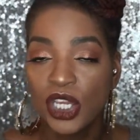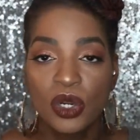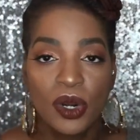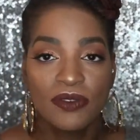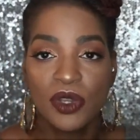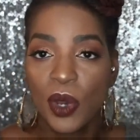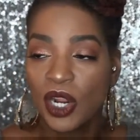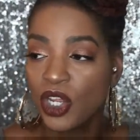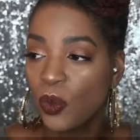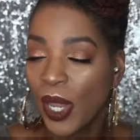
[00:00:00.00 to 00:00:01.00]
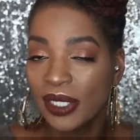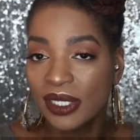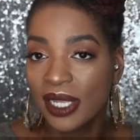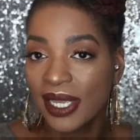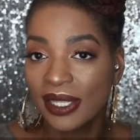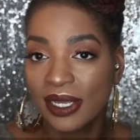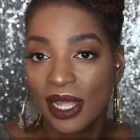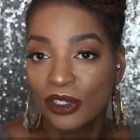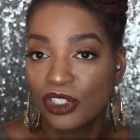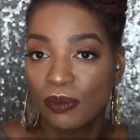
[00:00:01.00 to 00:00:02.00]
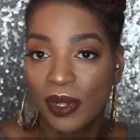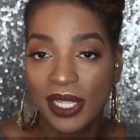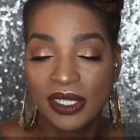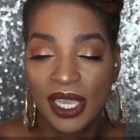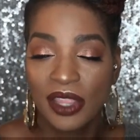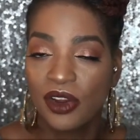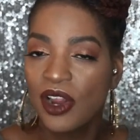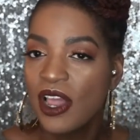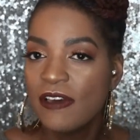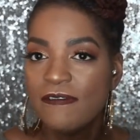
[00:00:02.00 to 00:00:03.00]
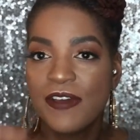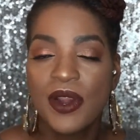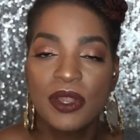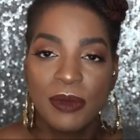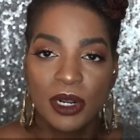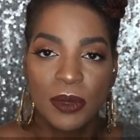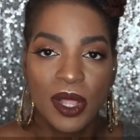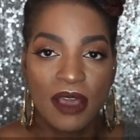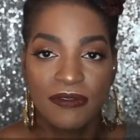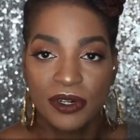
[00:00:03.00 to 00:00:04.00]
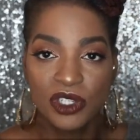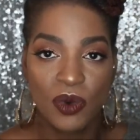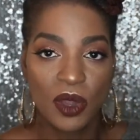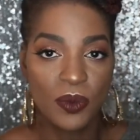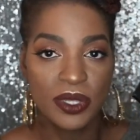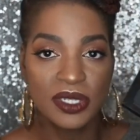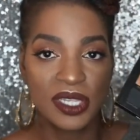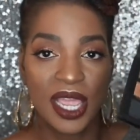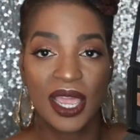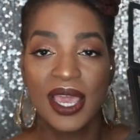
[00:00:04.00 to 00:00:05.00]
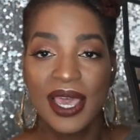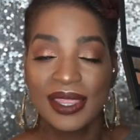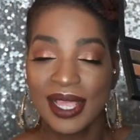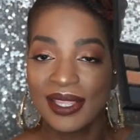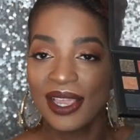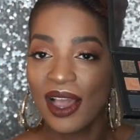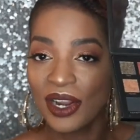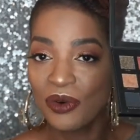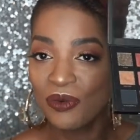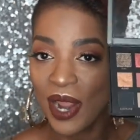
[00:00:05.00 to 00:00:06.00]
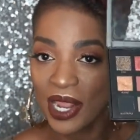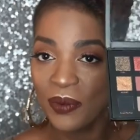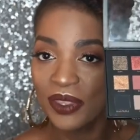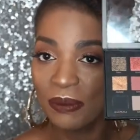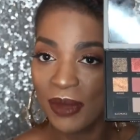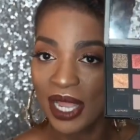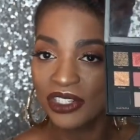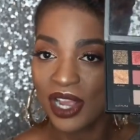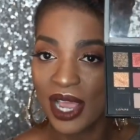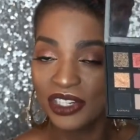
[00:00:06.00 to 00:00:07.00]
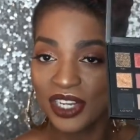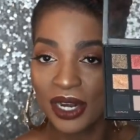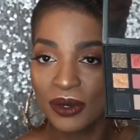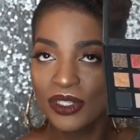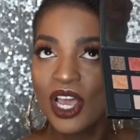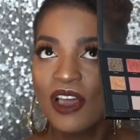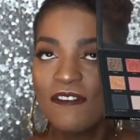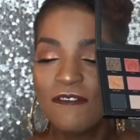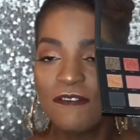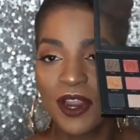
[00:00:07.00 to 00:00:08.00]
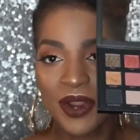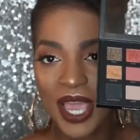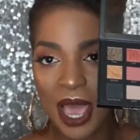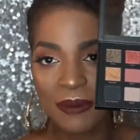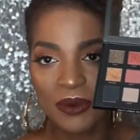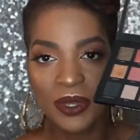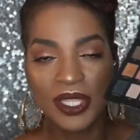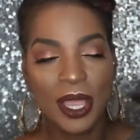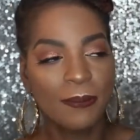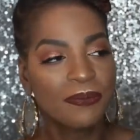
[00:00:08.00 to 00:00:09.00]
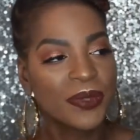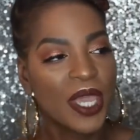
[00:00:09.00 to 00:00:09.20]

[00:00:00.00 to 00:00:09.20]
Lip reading: You don't have to go out of your way to get the colors to blend together. Very minimal effort. So I will say that they got it right with the matte eyeshadows. Very happy with them.